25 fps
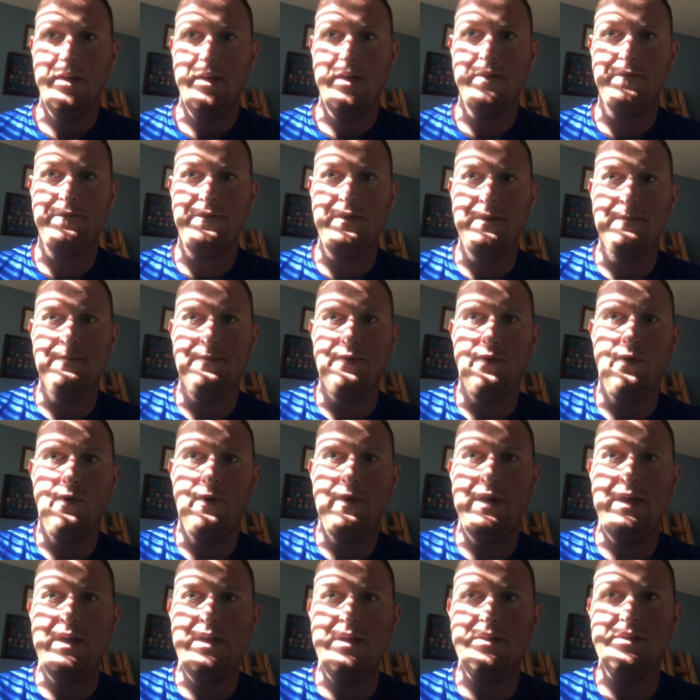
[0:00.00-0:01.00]
If the
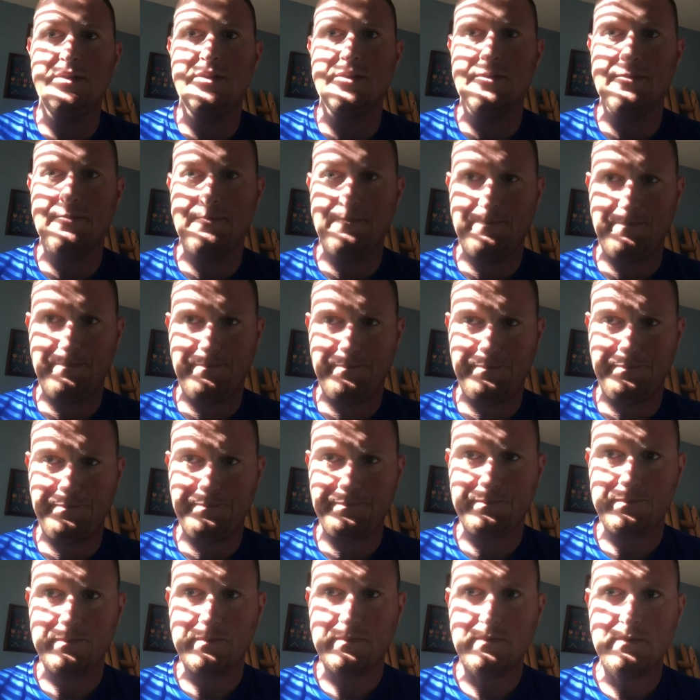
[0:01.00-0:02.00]
employees
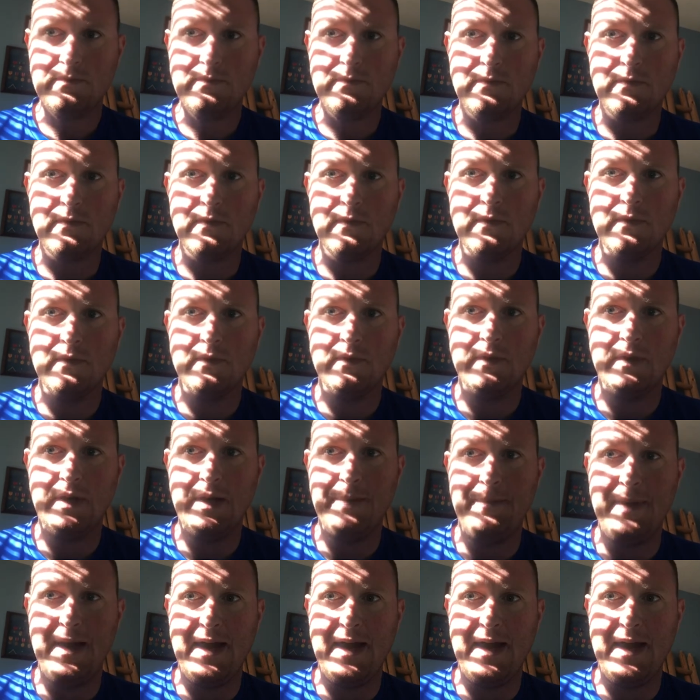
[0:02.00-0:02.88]
and